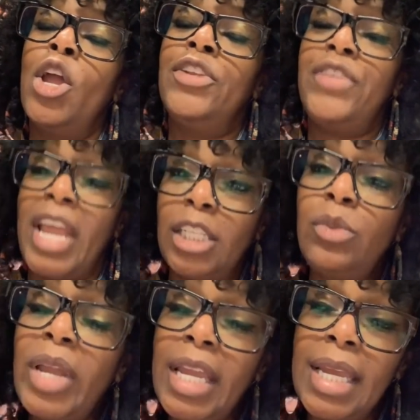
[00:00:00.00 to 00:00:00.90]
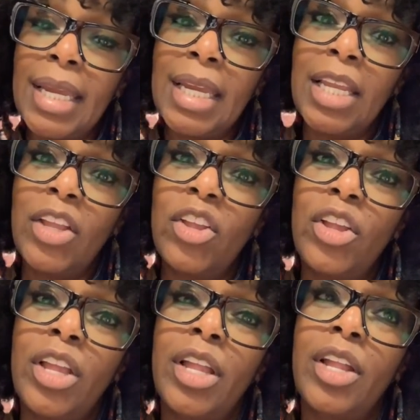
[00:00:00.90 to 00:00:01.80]
Next week,
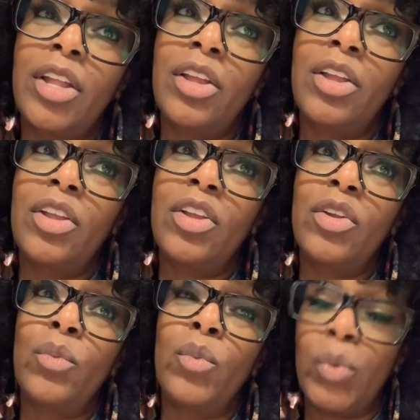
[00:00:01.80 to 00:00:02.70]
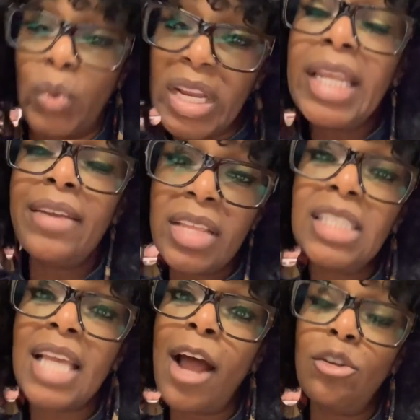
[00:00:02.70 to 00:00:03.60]
when we leave
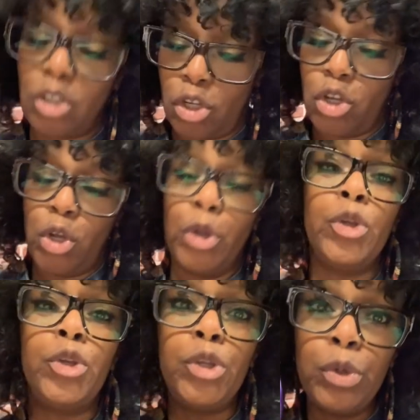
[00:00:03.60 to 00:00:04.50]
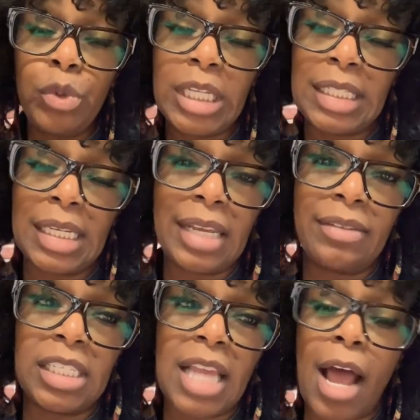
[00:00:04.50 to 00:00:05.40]
this house, you need to leave
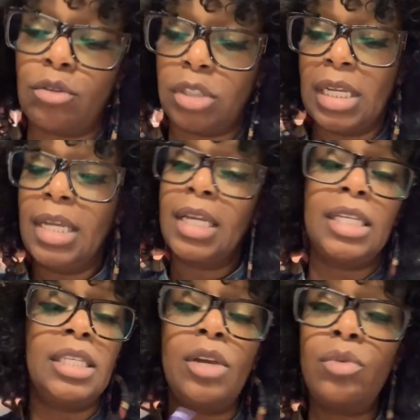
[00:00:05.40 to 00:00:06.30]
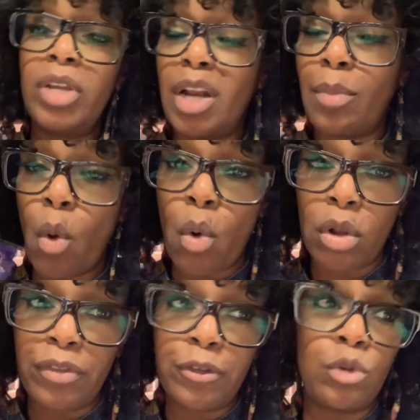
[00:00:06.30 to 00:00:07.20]
this house because he'll eat up
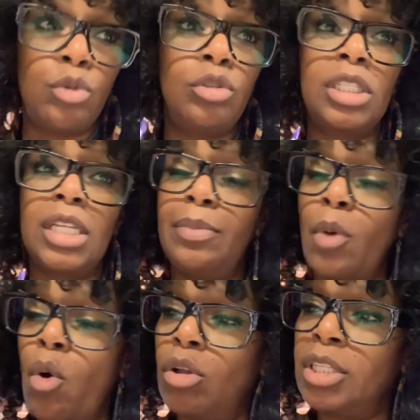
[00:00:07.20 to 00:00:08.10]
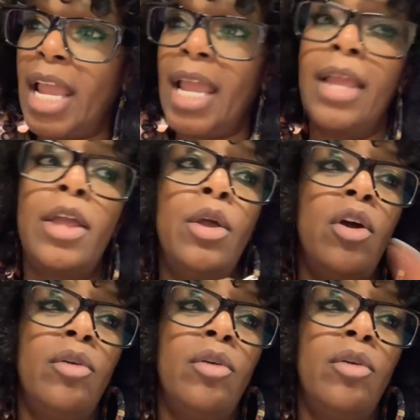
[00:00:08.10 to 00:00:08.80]
all the food, sleep all day.